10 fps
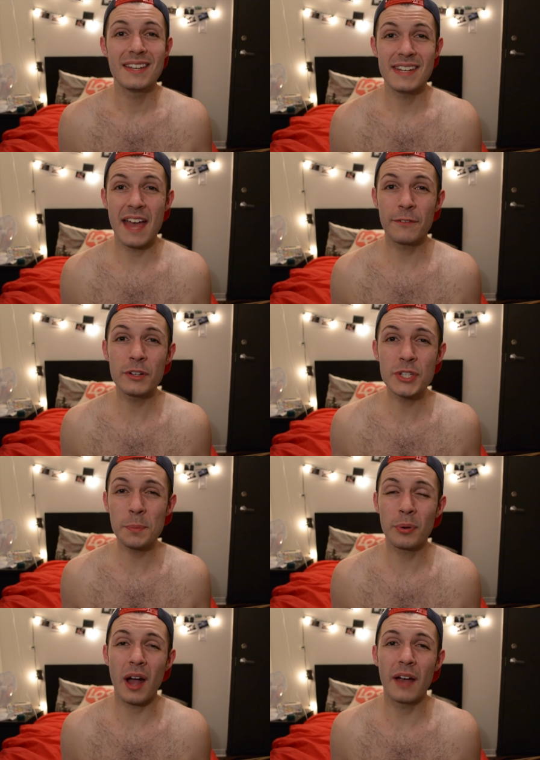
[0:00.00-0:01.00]
Never
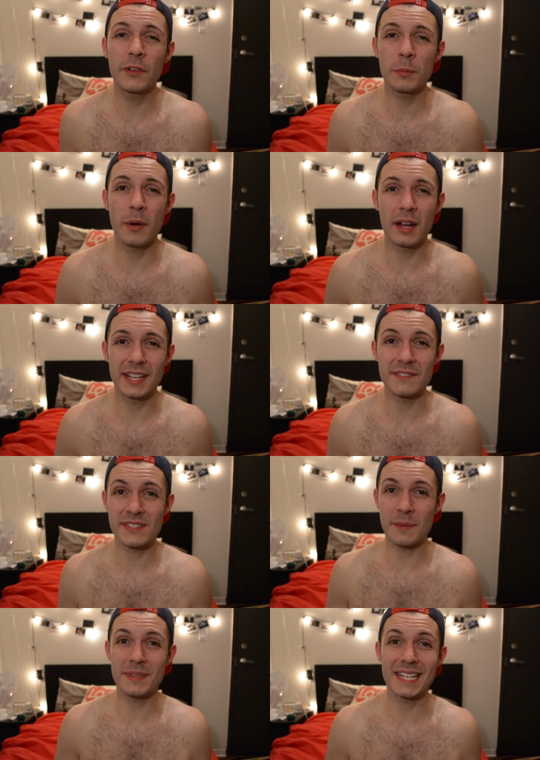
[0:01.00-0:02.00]
deprive your body of
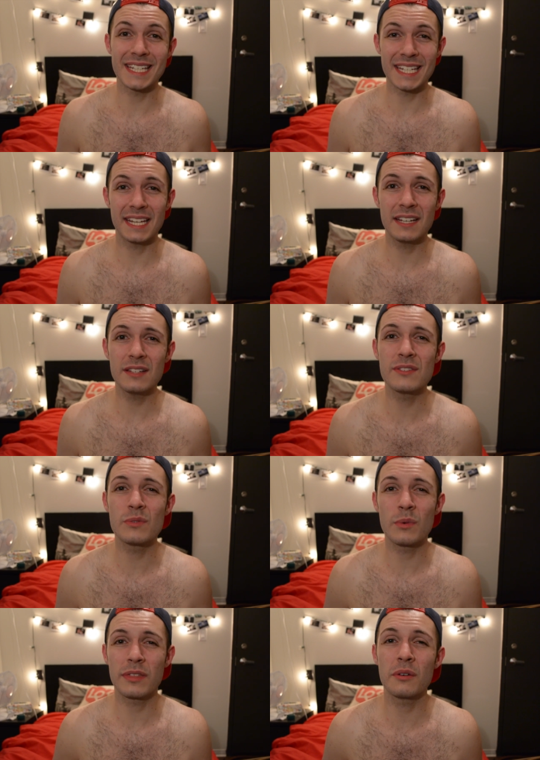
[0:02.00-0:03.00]
something it needs
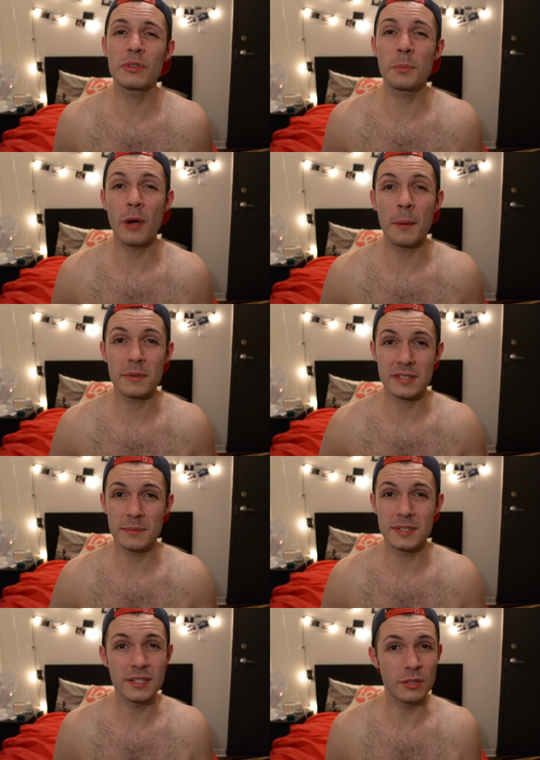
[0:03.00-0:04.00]
without the proper
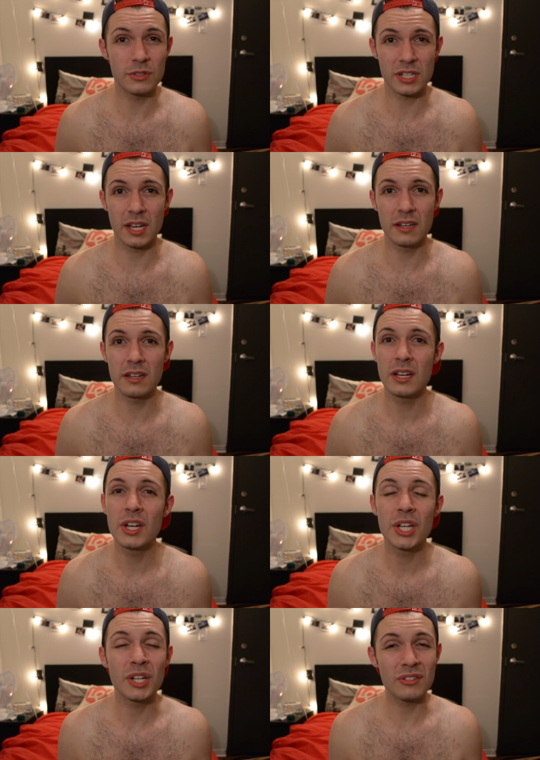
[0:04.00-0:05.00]
substitution,
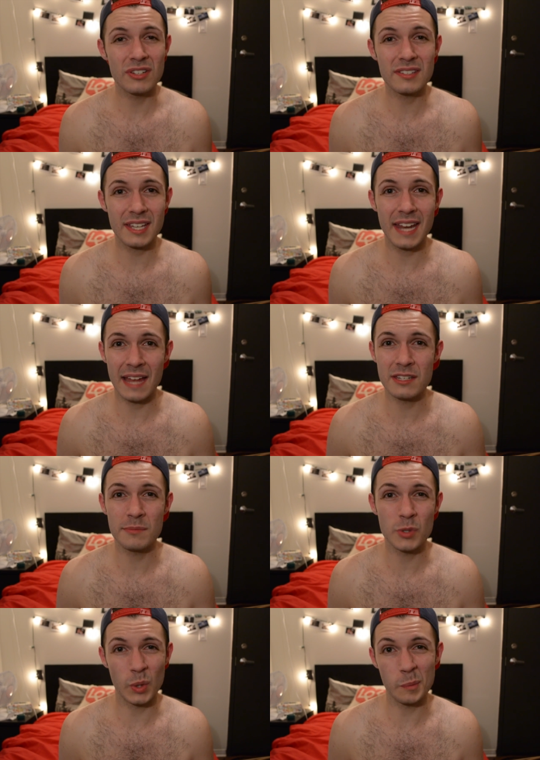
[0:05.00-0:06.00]
you're just going to end
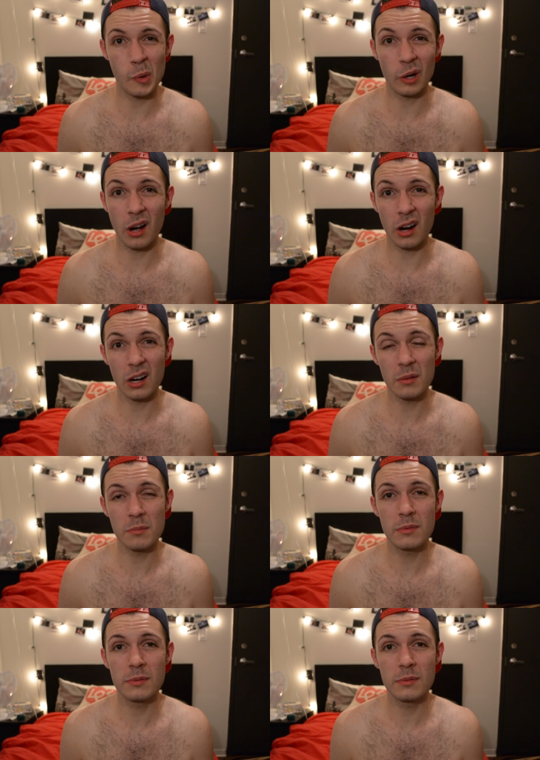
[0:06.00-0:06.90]
up doing more harm.